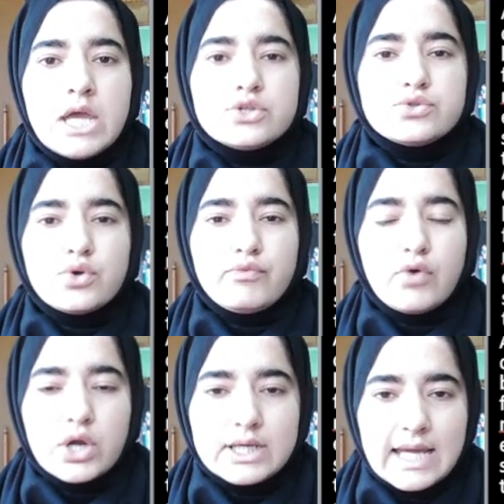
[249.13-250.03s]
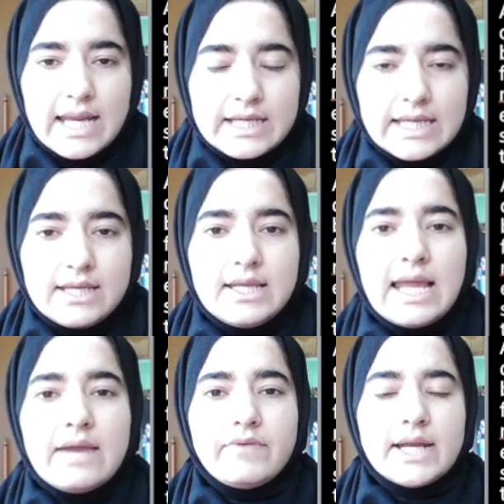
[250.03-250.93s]
So for daily
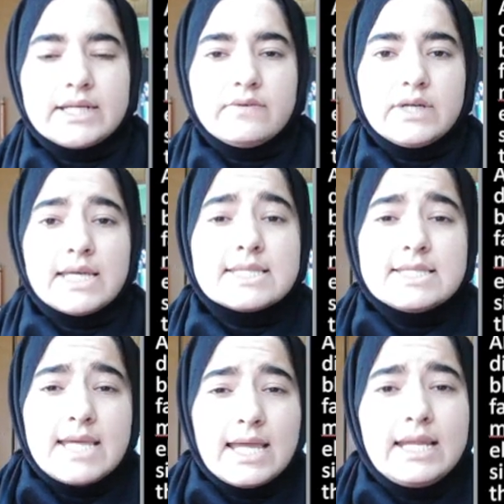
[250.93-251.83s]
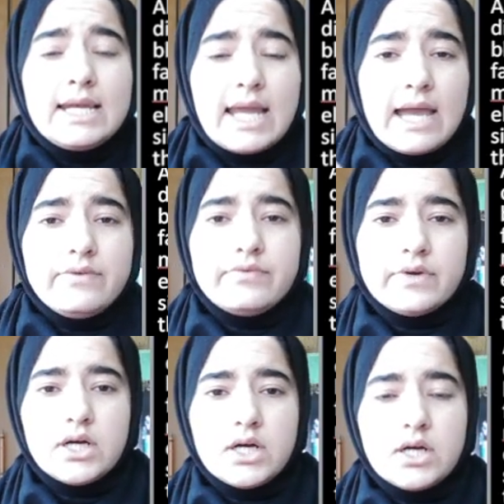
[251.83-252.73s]
life activities, daily life,
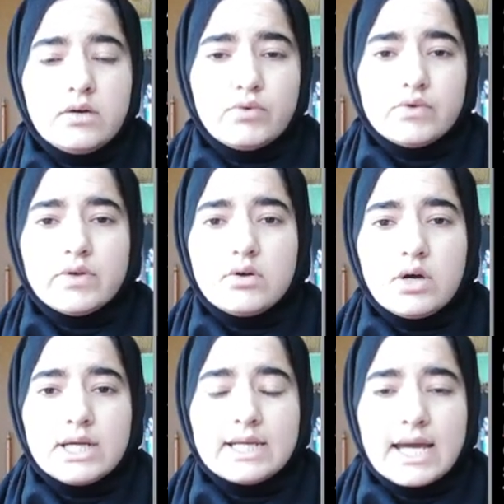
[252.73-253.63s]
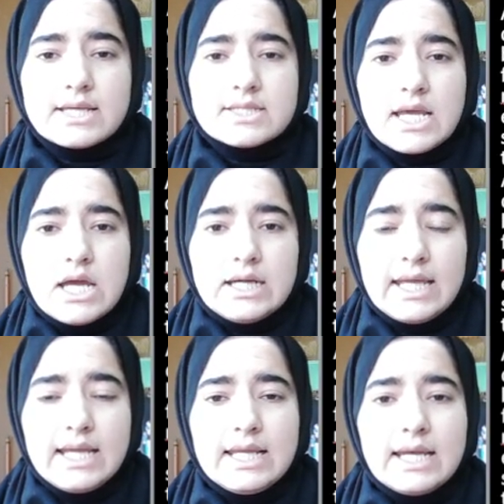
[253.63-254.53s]
what we call it as
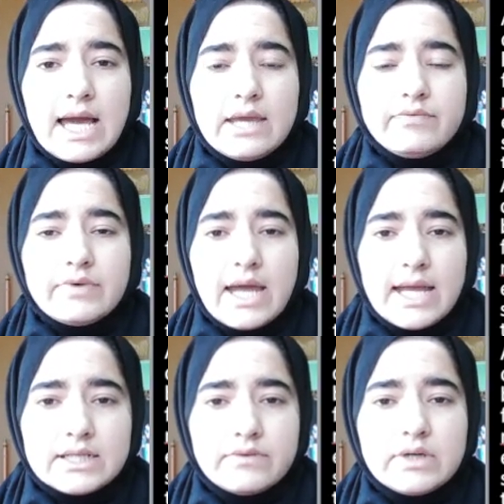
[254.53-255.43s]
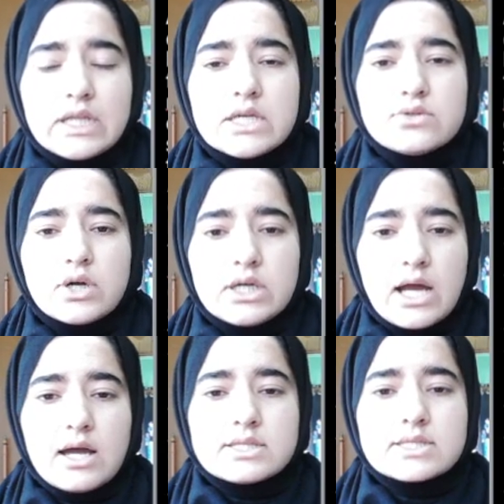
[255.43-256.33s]
daily life activities or
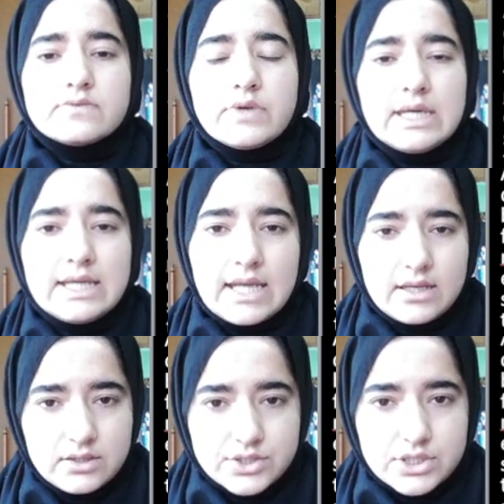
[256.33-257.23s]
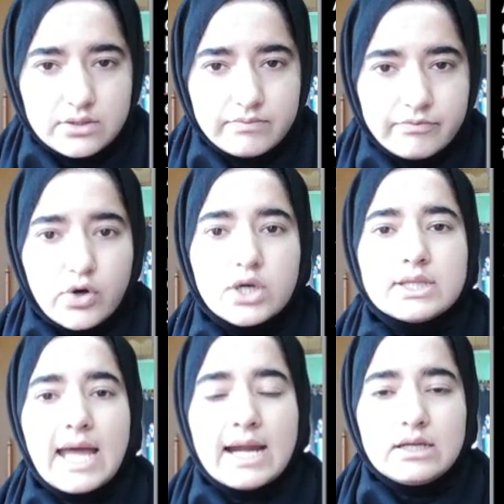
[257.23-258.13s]
tasks, we need energy. For
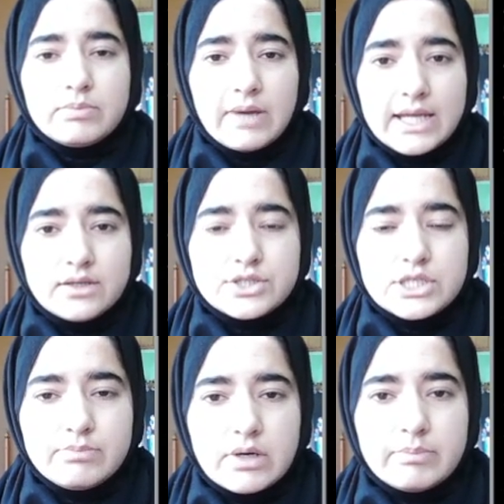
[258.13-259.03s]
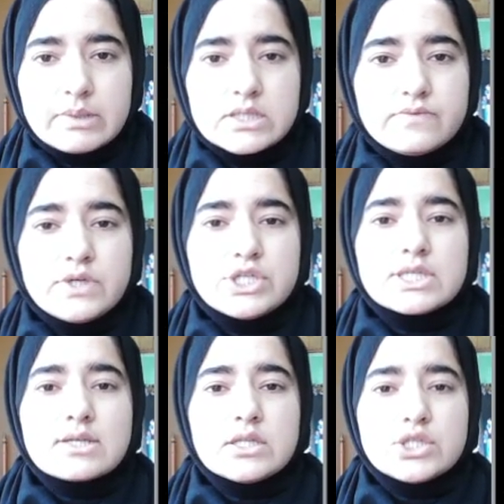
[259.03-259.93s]
that energy purpose, we
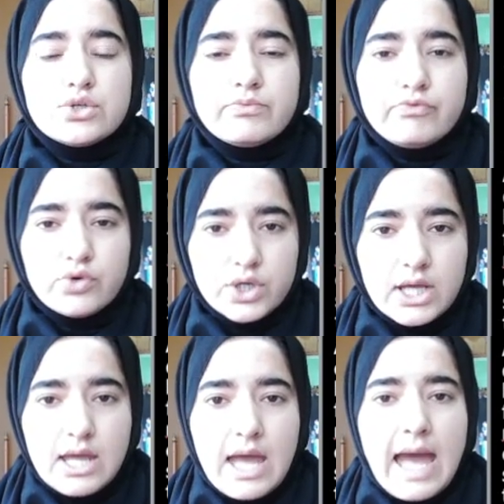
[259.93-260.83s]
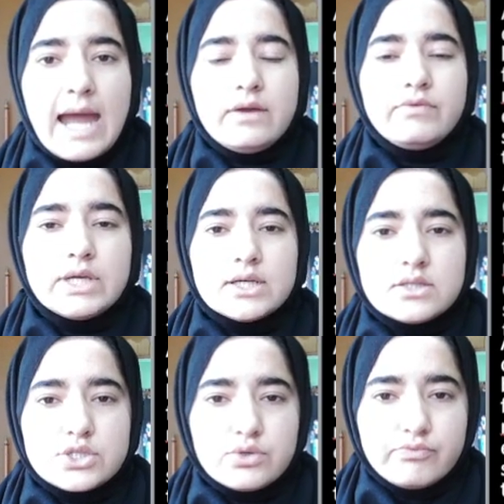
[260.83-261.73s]
just consume food, and we
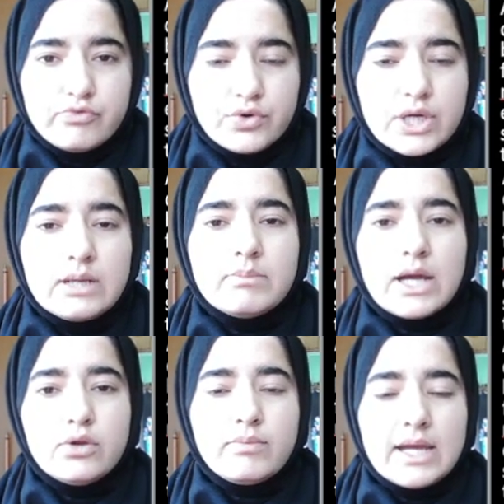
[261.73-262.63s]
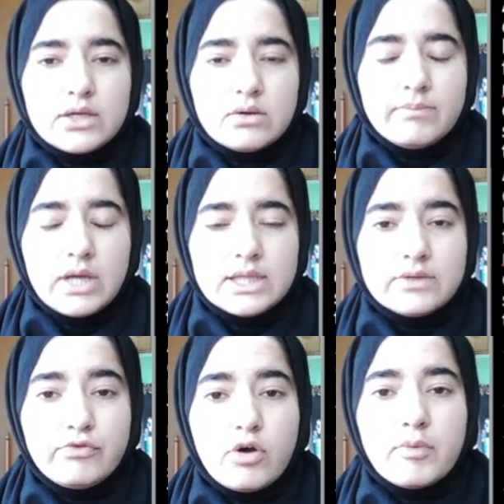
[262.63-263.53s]
consume food in
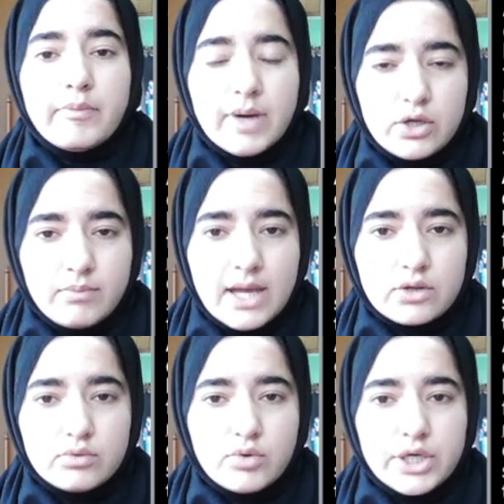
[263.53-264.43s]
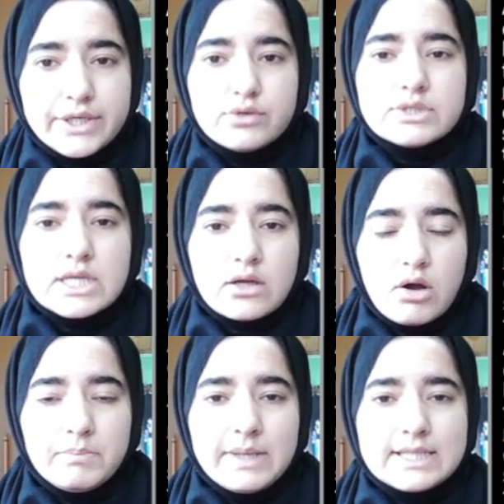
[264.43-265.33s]
the form of biomacromolecules, in
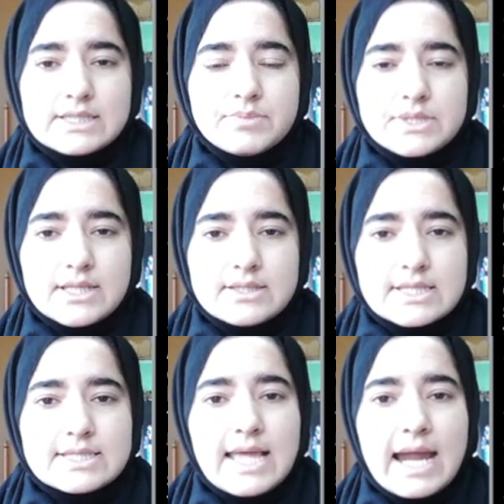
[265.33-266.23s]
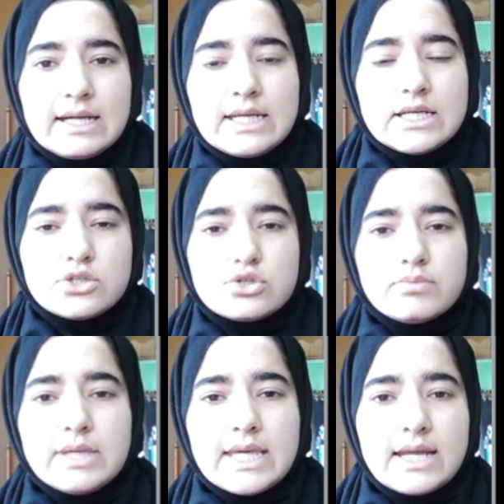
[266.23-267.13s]
complex substances that needs to
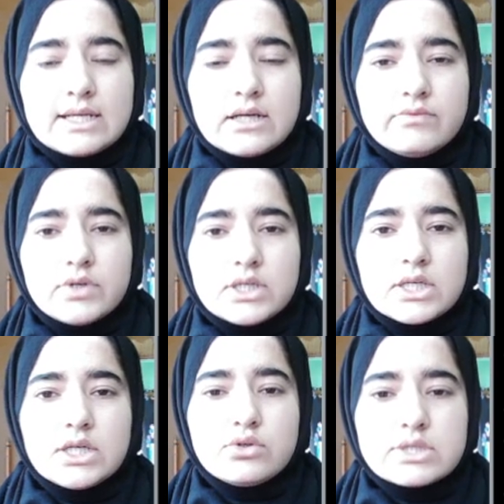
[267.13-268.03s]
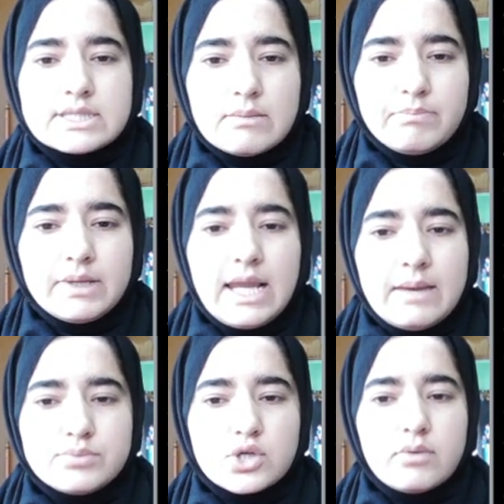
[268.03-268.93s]
be get converted into simple
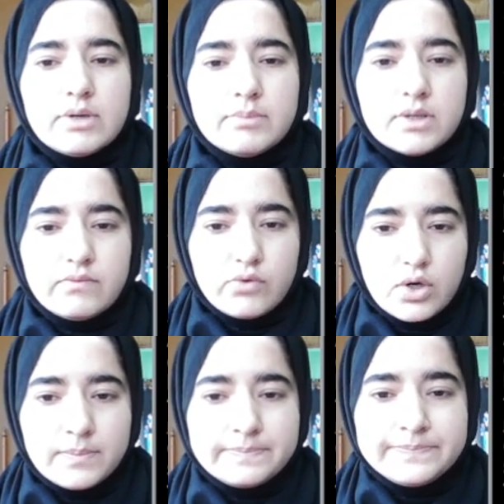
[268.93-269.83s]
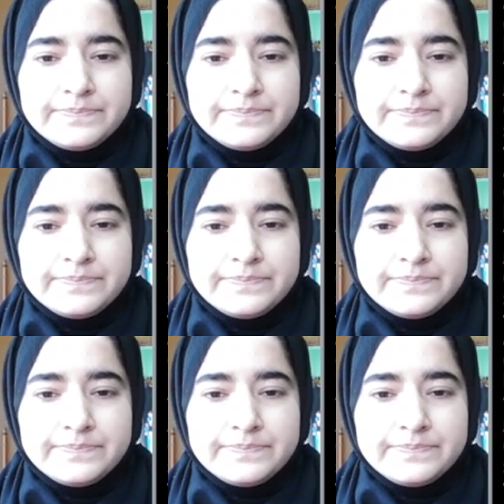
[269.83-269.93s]
absorbable form.